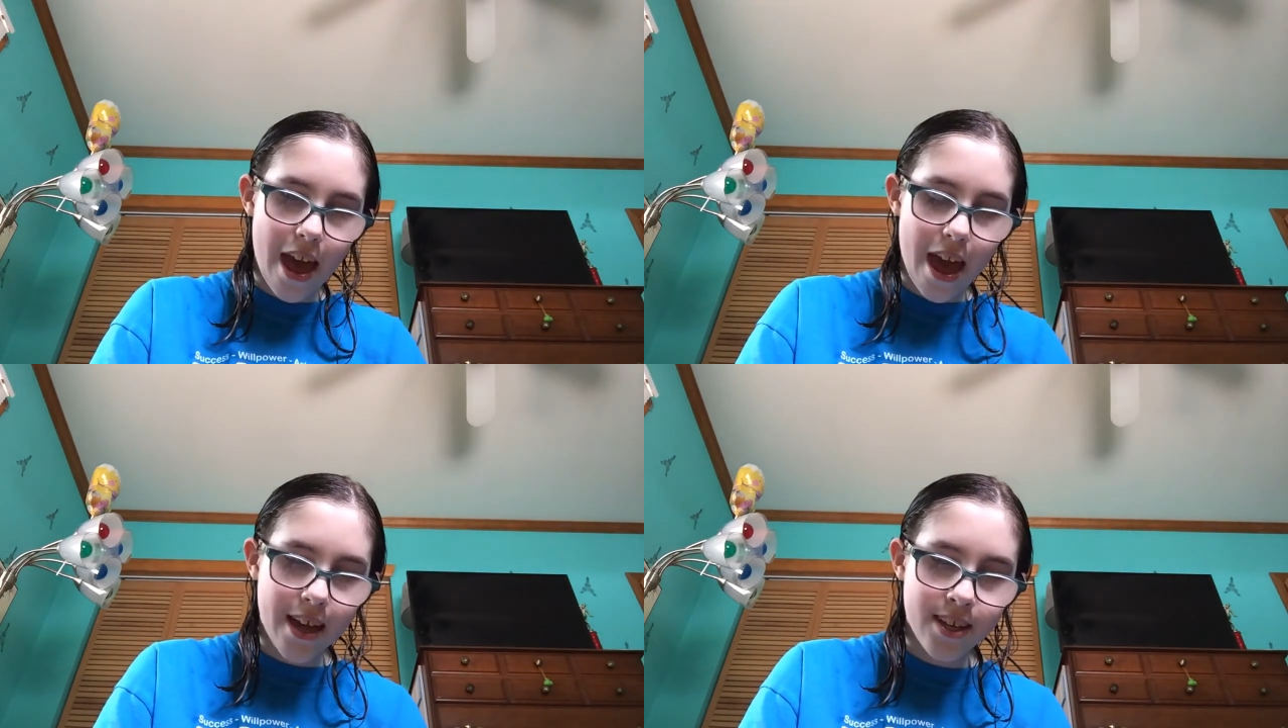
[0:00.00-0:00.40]

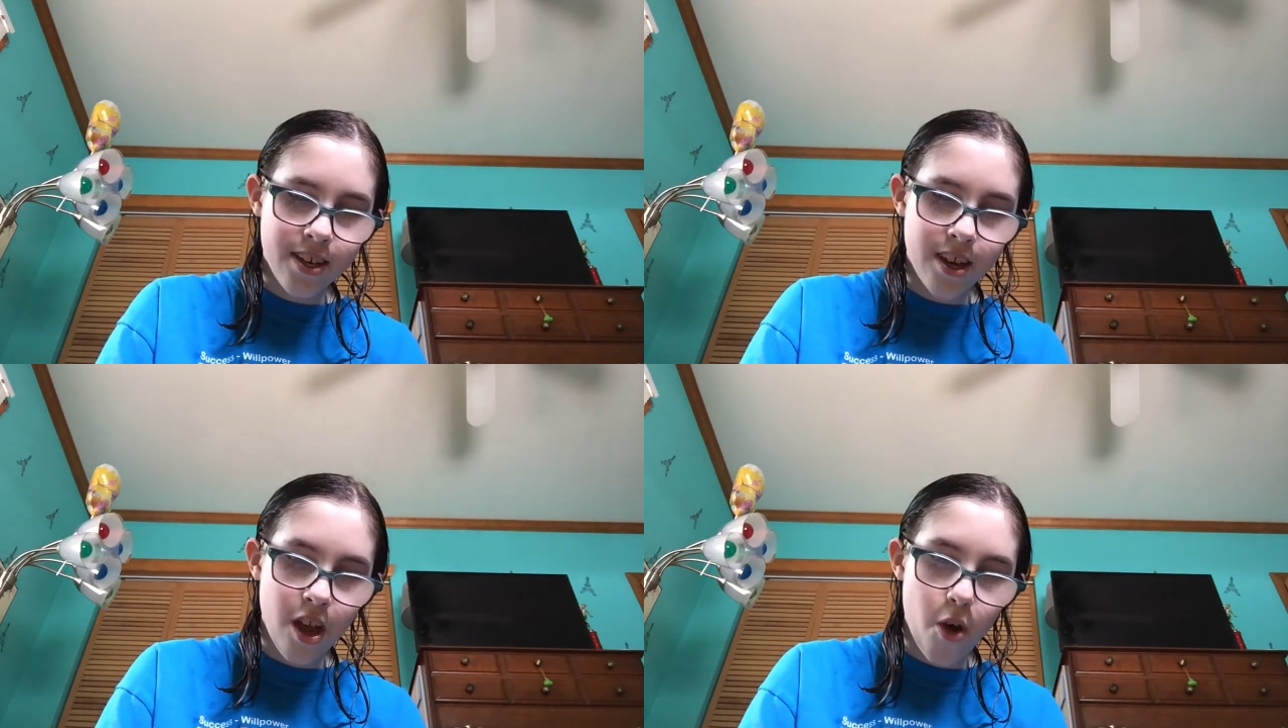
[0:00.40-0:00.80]

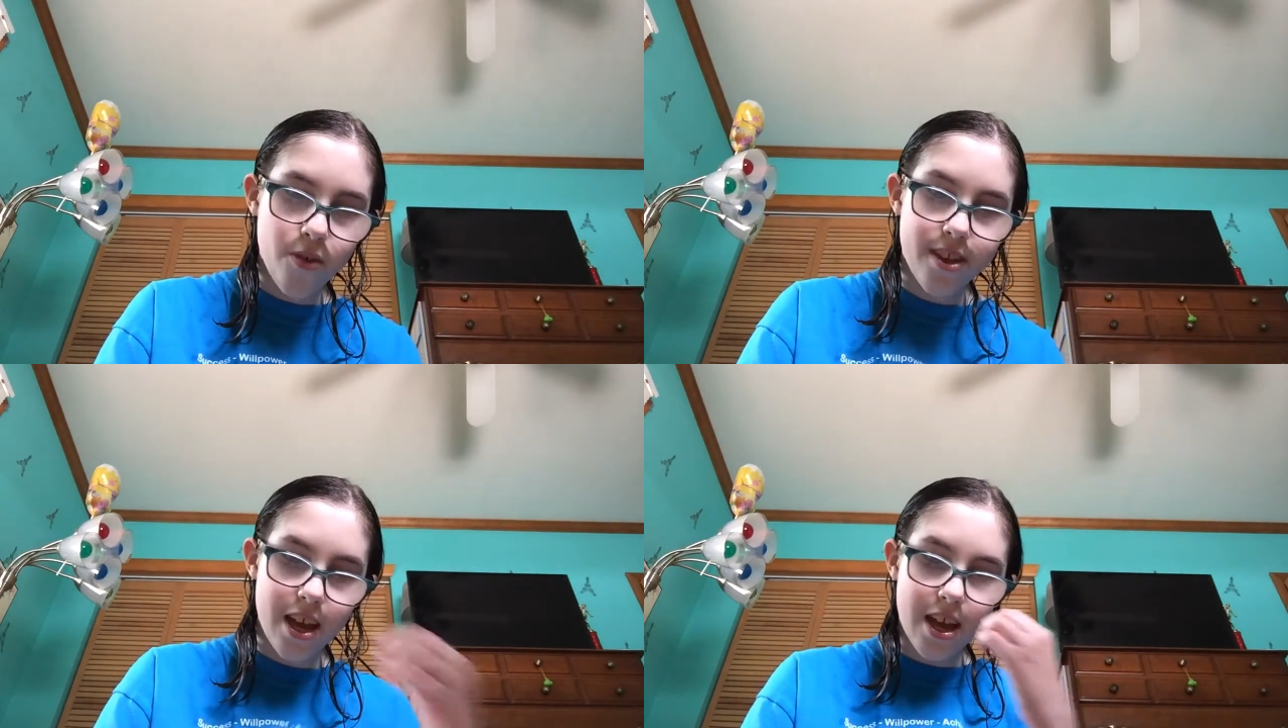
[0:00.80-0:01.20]

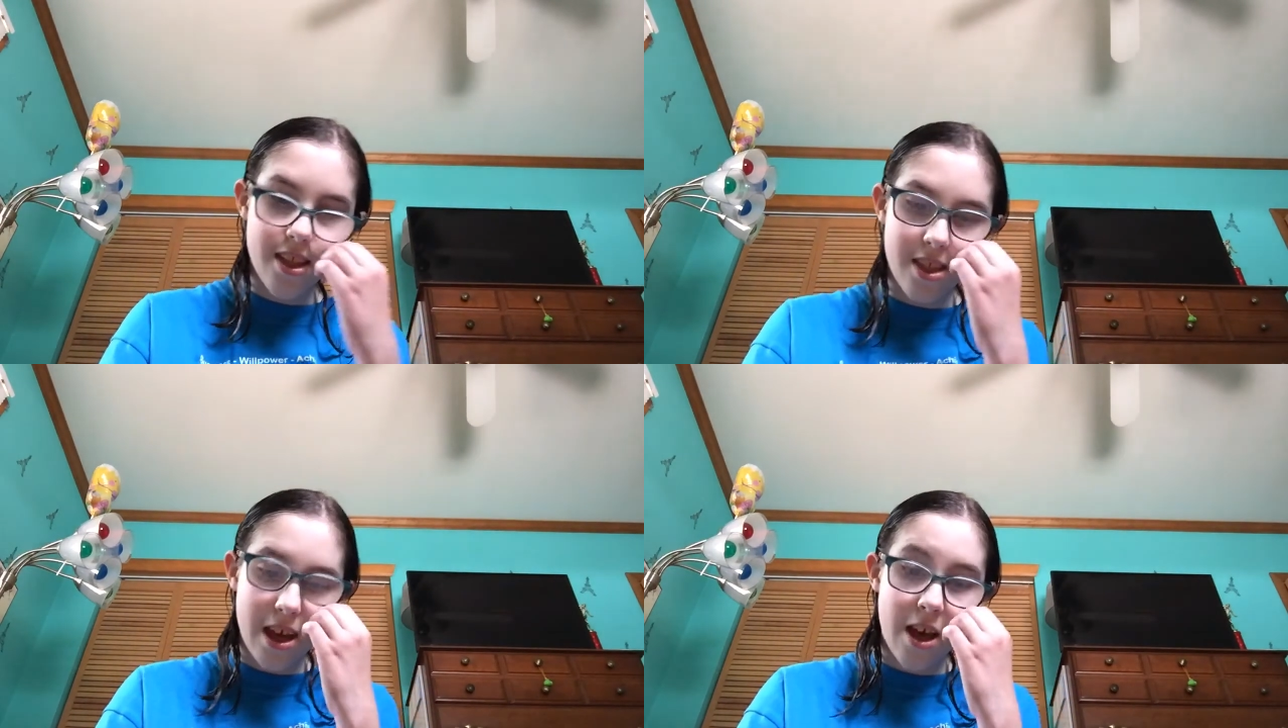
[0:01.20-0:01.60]

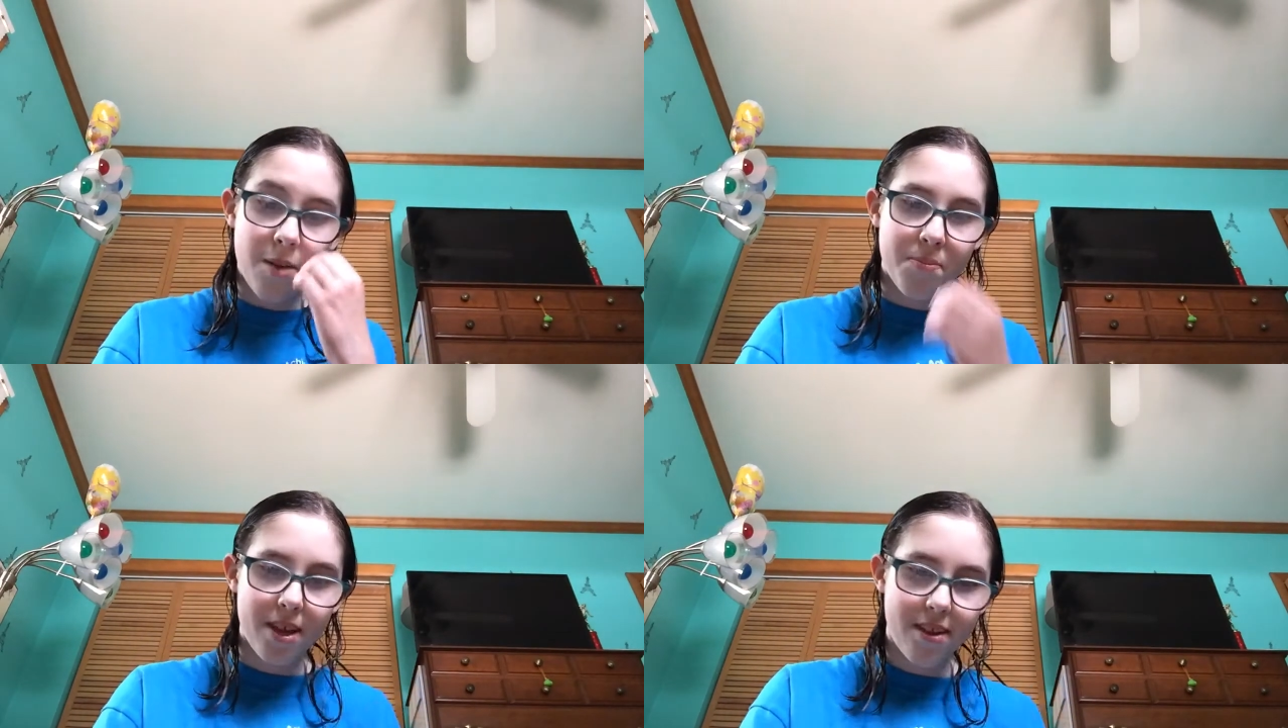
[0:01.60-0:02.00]
anointed
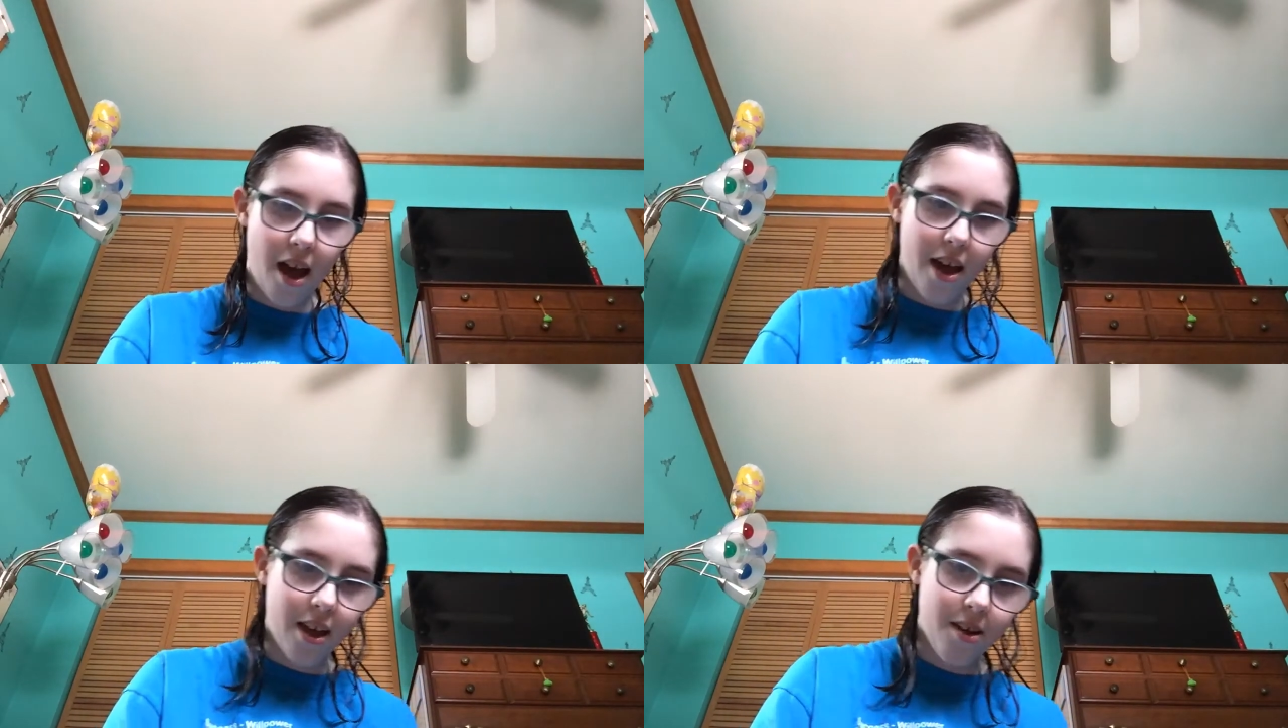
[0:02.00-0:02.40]
the
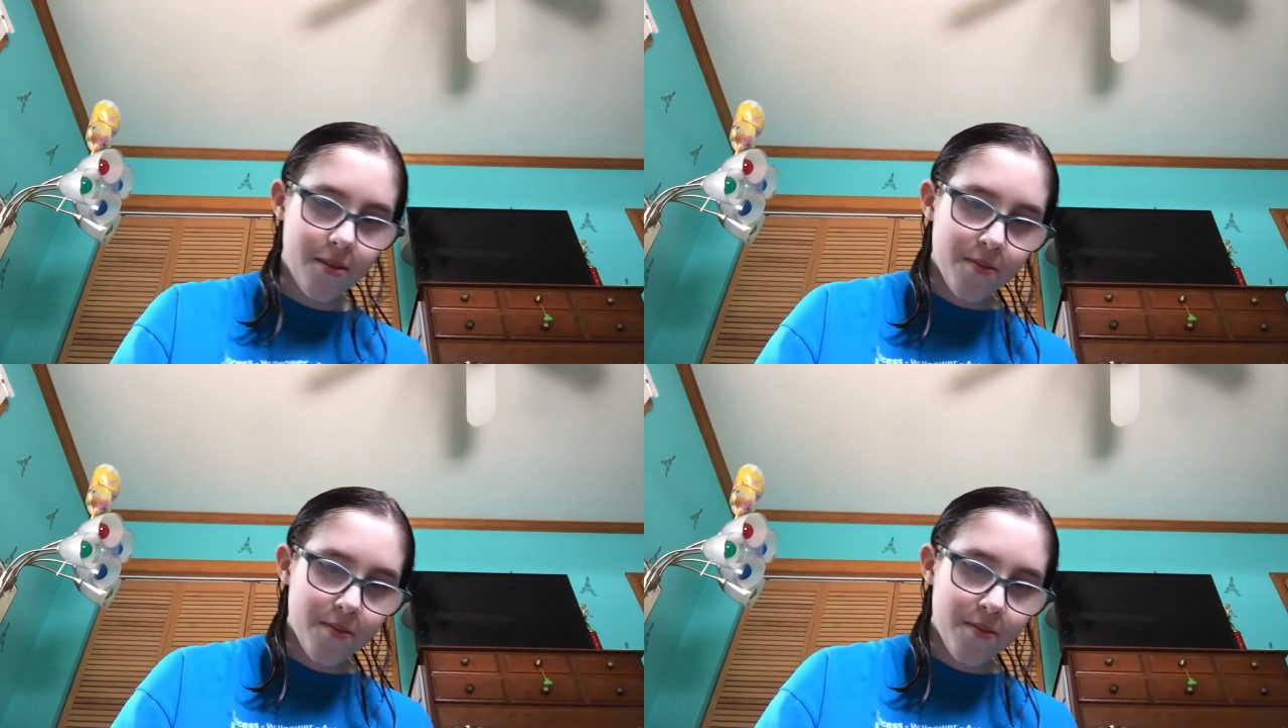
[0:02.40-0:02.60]
Messiah.